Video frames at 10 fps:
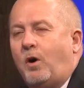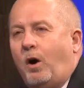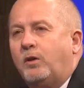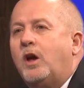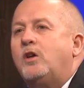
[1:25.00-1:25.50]

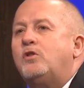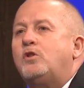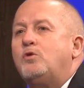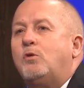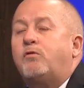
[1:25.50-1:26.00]
called the
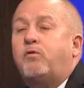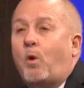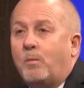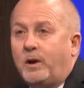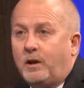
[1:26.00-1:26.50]

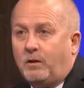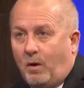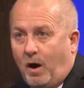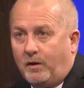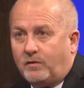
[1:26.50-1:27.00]
Uniformity
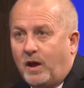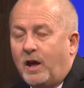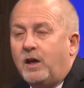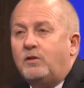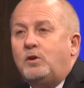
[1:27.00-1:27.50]
Clause.
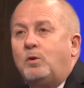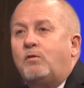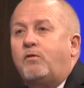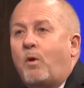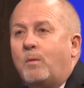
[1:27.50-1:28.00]
The
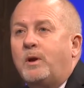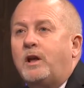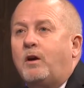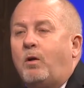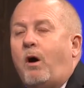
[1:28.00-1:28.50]

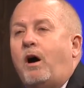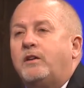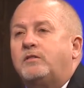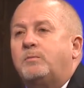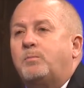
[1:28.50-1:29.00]
Uniformity
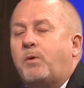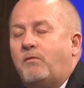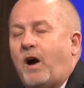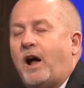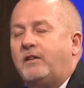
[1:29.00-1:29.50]
Clause
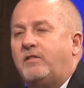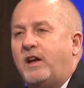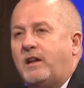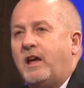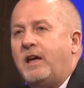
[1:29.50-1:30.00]
provides
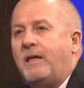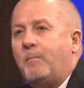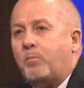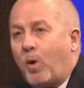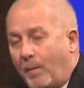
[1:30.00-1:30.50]
that
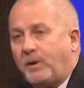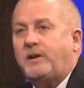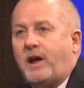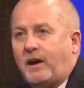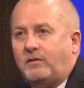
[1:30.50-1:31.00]
property
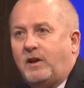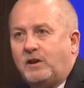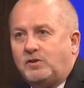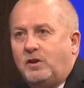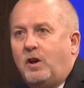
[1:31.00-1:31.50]

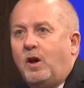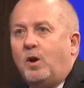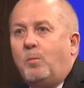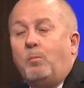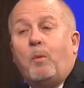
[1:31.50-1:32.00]
taxation
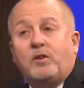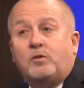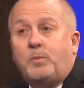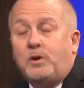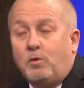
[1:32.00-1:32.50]
must be